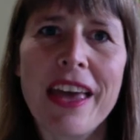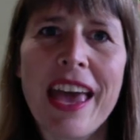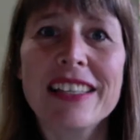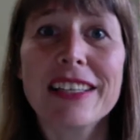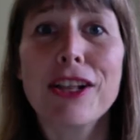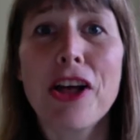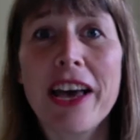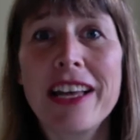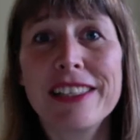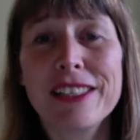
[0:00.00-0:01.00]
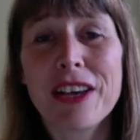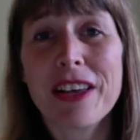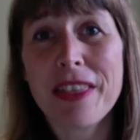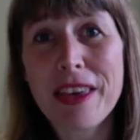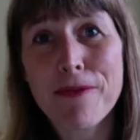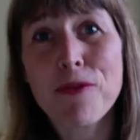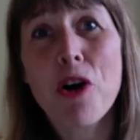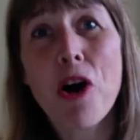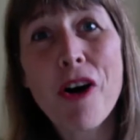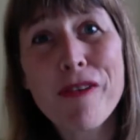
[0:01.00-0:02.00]
as clients
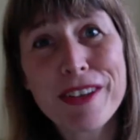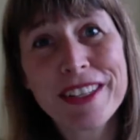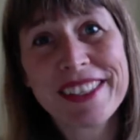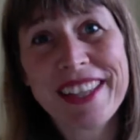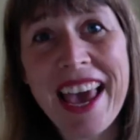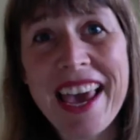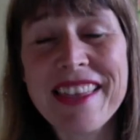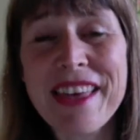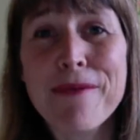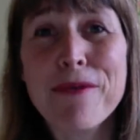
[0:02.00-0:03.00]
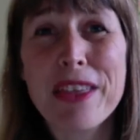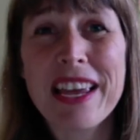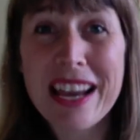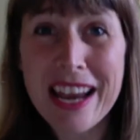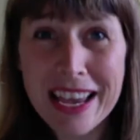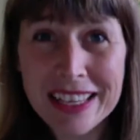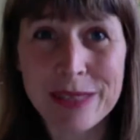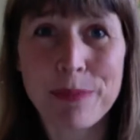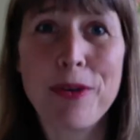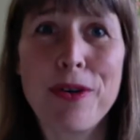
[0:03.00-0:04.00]
therefore often say that for their
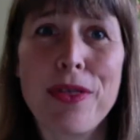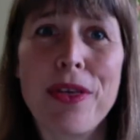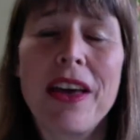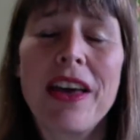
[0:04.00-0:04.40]
next birth,